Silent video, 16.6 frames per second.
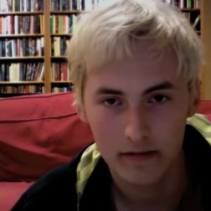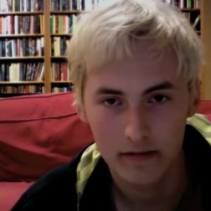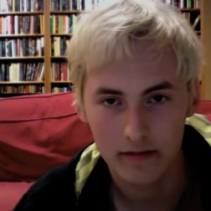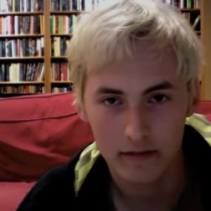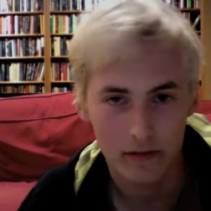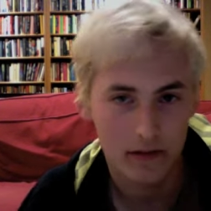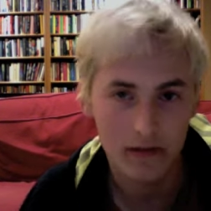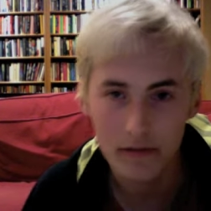
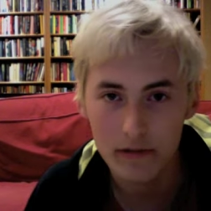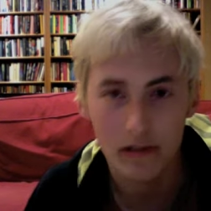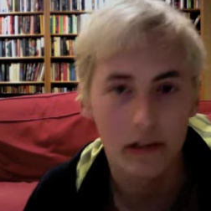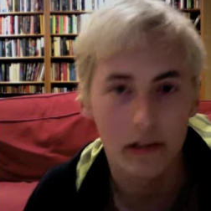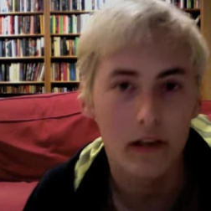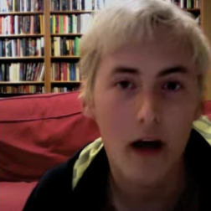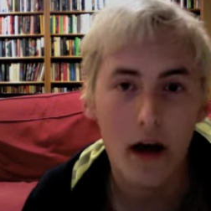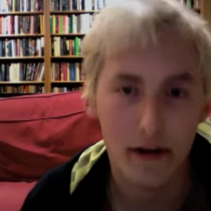There's a
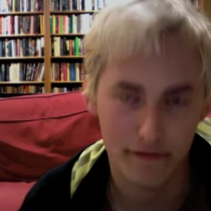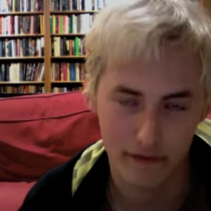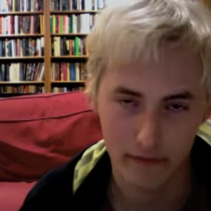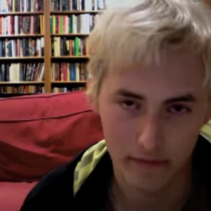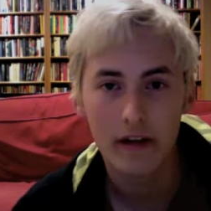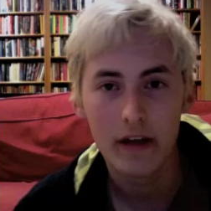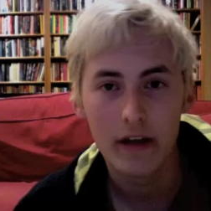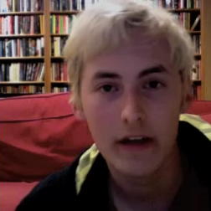lot of them.
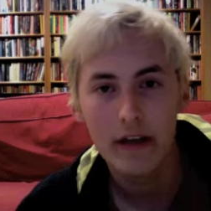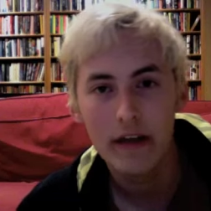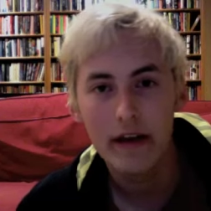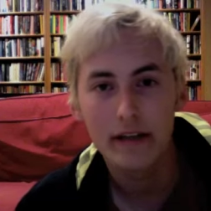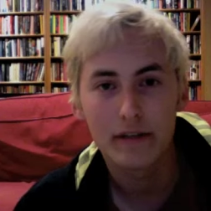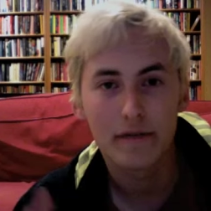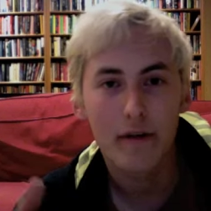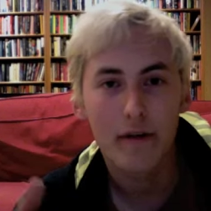
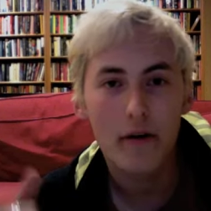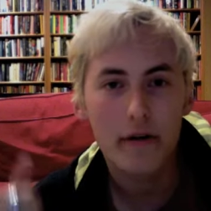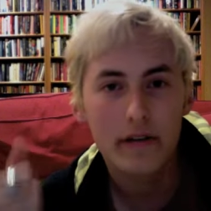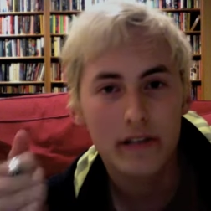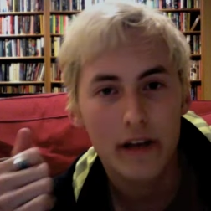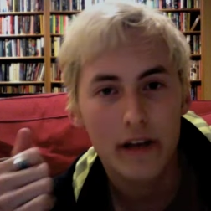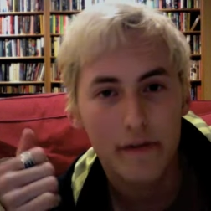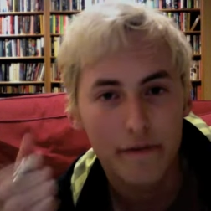As far
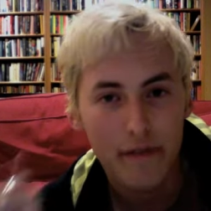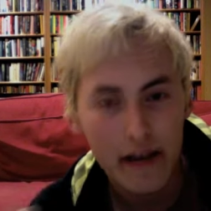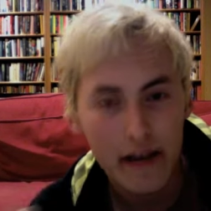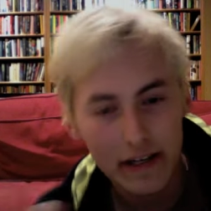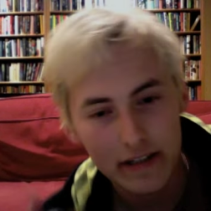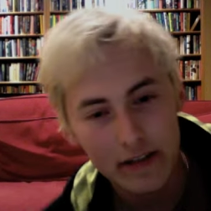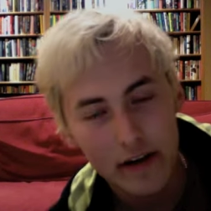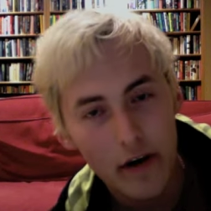as
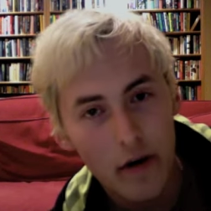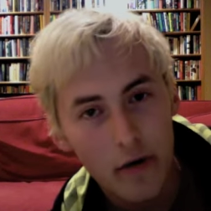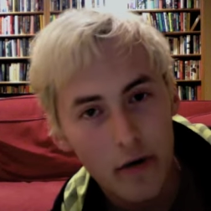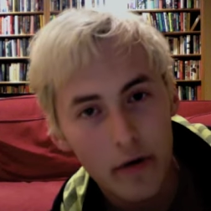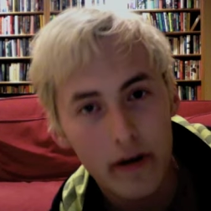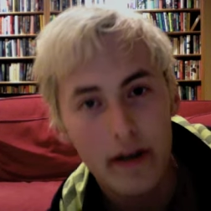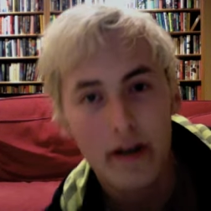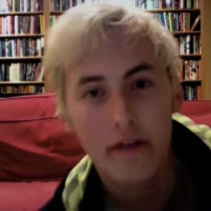effects
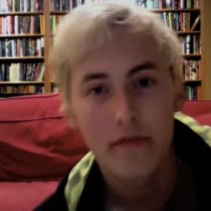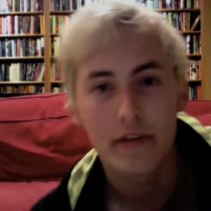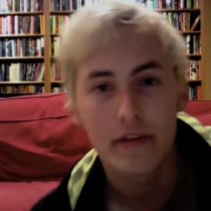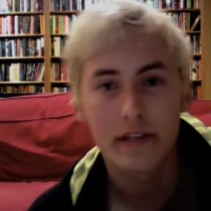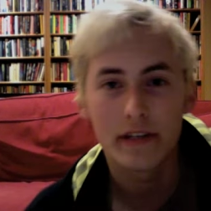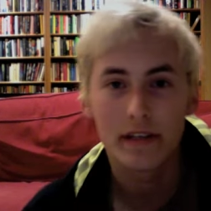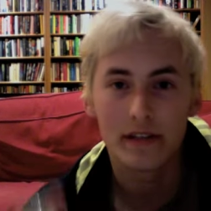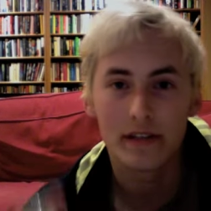go,
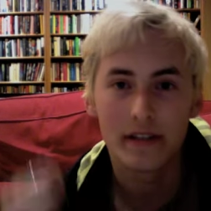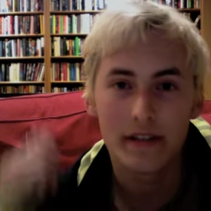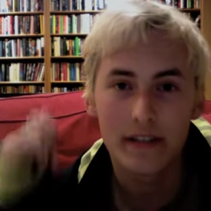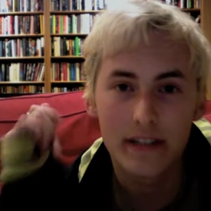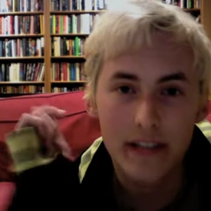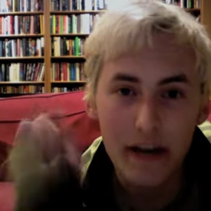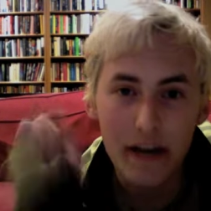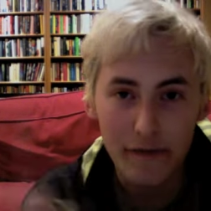this is
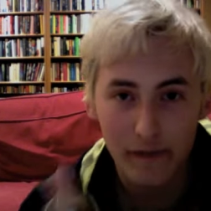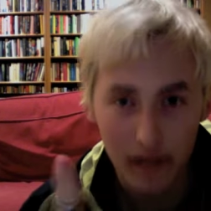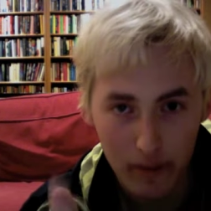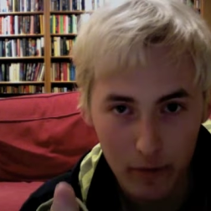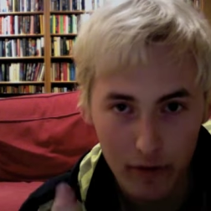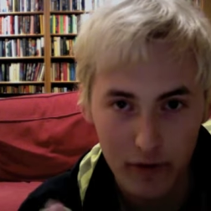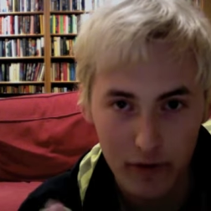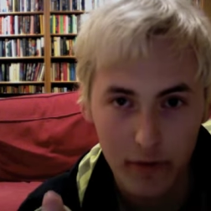definitely
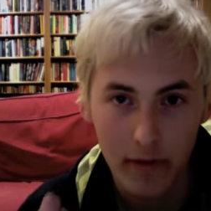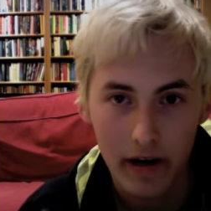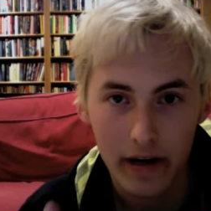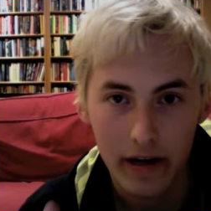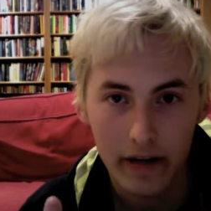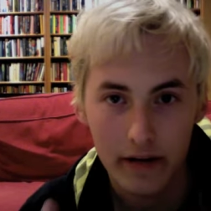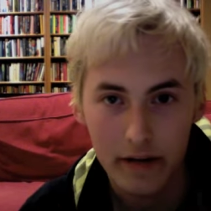worth your money.